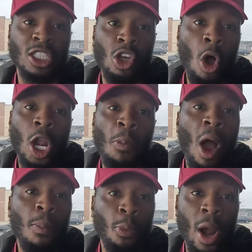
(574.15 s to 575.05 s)
It's all
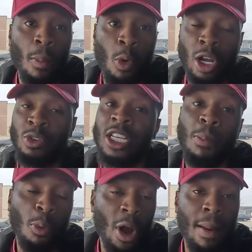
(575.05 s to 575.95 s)
about prep work. You need
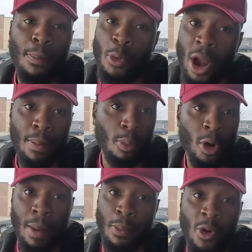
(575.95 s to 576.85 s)
to prep, prep,
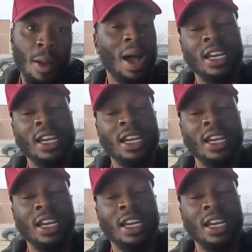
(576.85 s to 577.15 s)
prep, prep.